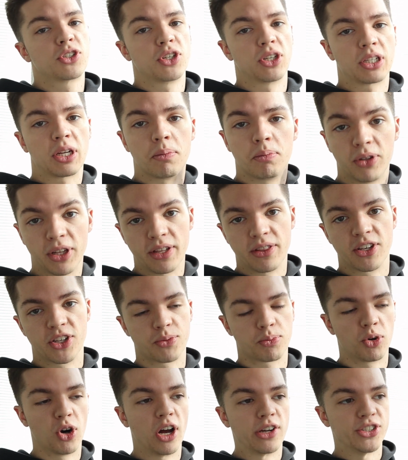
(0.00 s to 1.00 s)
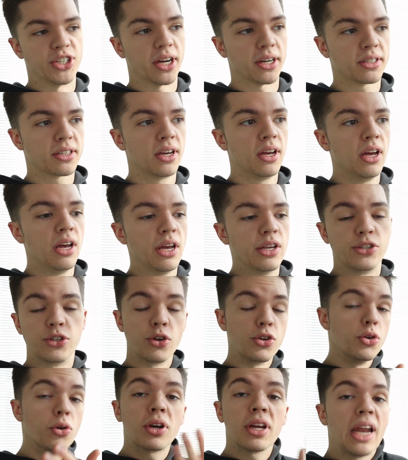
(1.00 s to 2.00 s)
to complete this project.
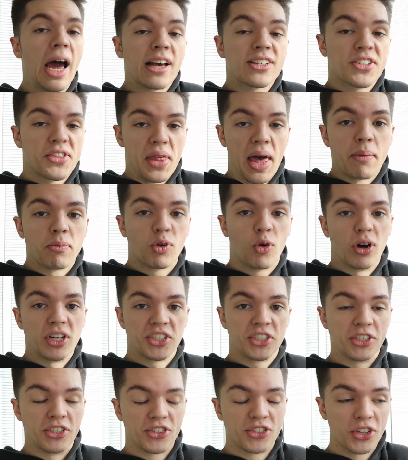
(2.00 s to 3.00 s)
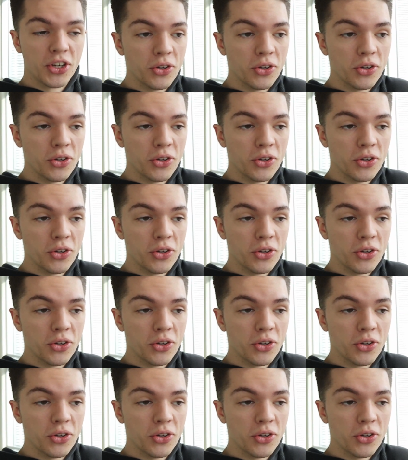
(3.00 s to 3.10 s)
So you can ask them questions